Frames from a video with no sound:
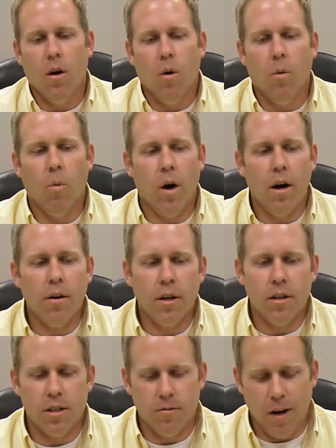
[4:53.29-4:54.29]
Wiring
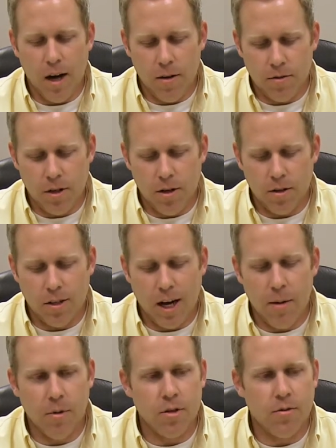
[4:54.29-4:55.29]
this valve to your
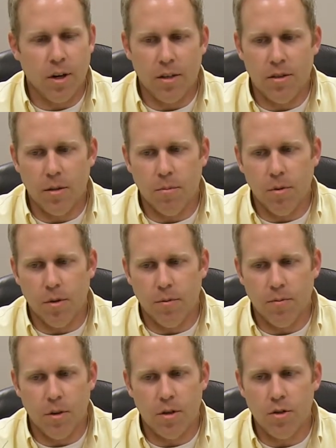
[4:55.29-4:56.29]
timer is very simple.
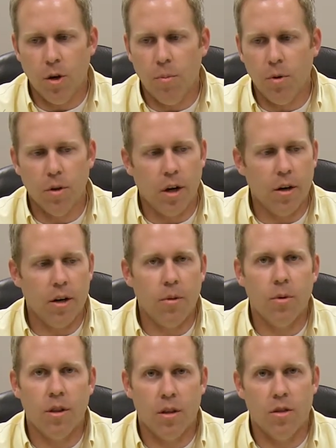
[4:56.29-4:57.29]
There's no polarity
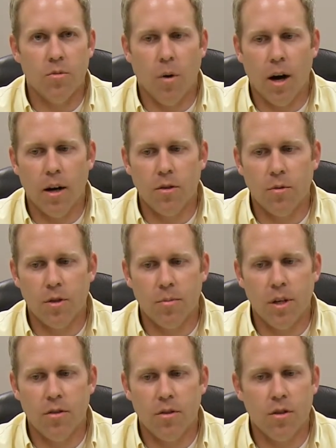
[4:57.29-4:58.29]
with these wires, which
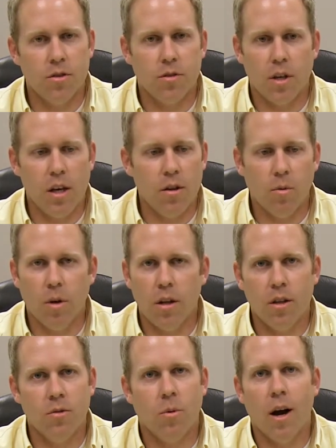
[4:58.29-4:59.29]
means either one of
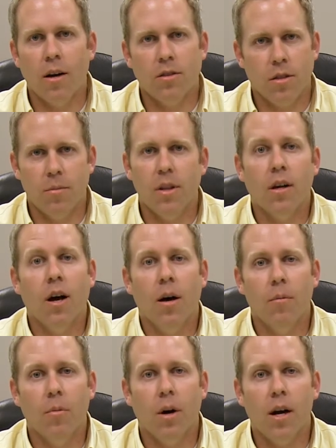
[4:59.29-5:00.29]
these wires can be the
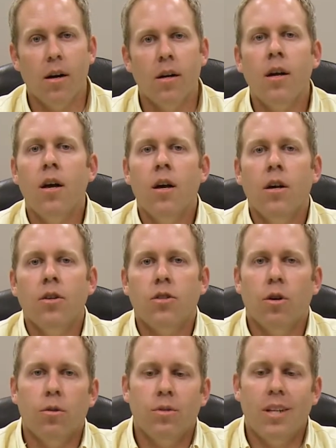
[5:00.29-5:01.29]
common wire.
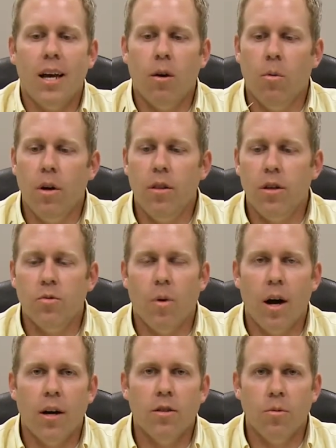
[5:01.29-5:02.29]
So take one of these
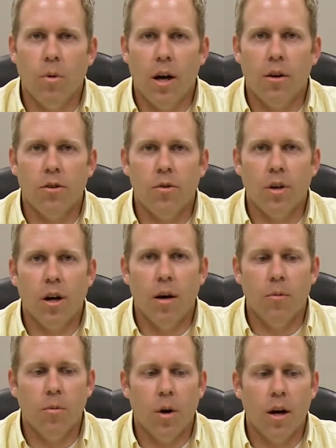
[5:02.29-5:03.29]
wires and wire it to a
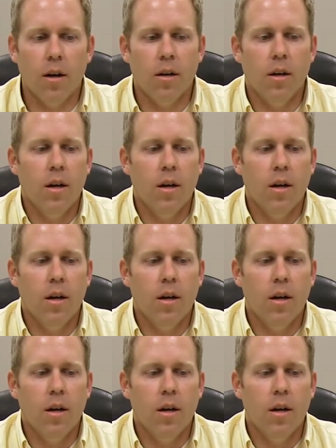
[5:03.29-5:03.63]
common wire.